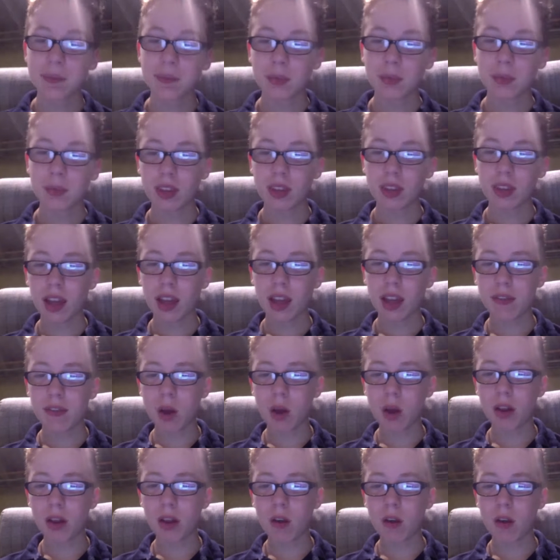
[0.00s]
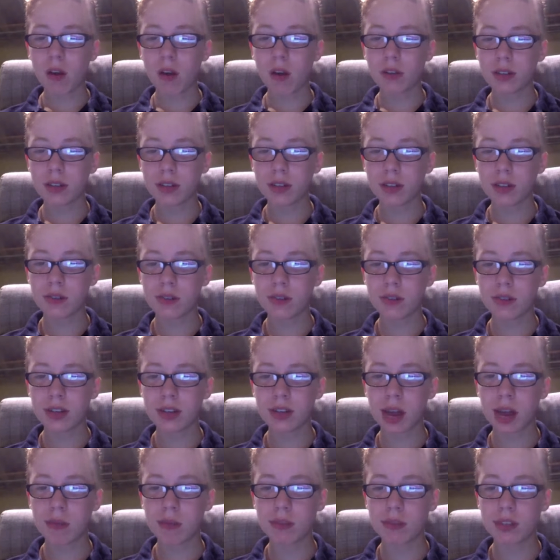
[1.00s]
I've rode it over 600
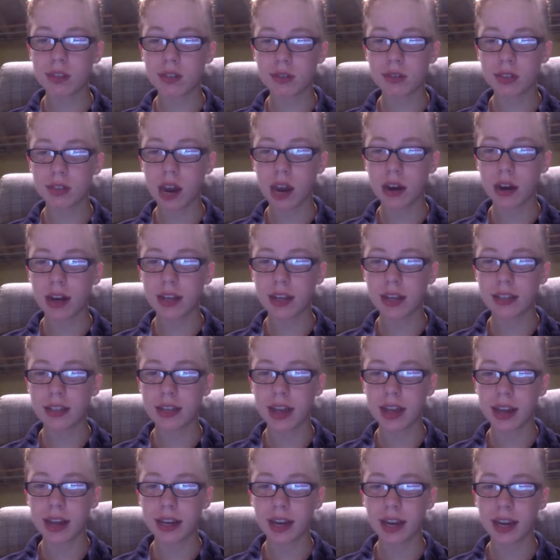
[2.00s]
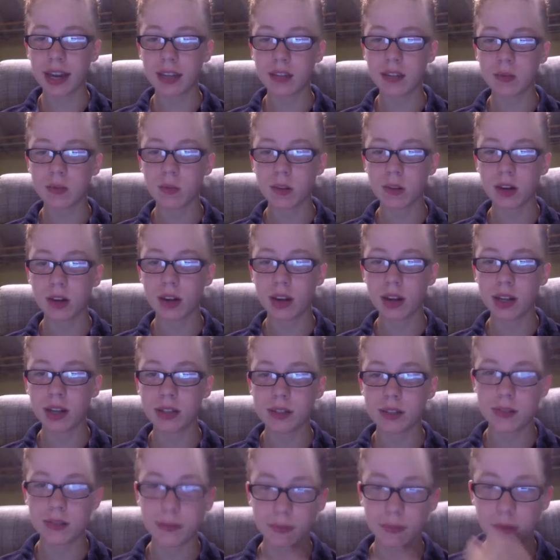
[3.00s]
times, still scary as heck. It's more
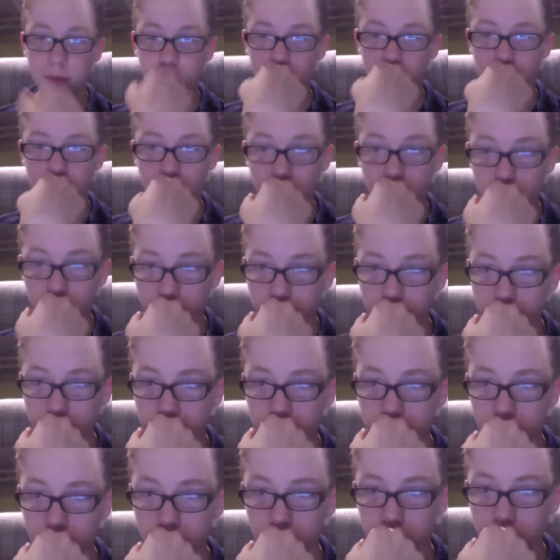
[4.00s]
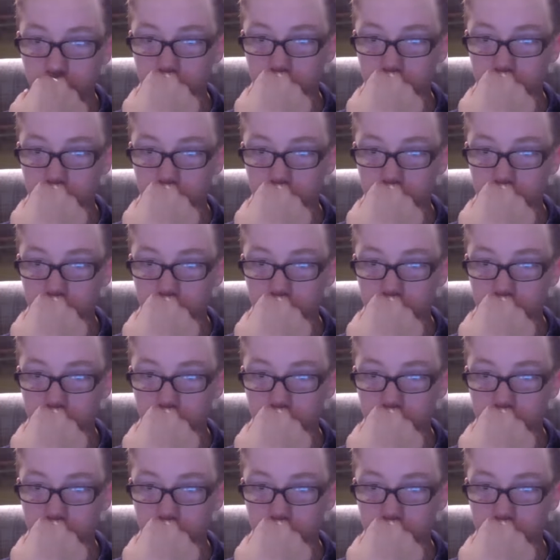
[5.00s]
of a gray out than a blackout, but it's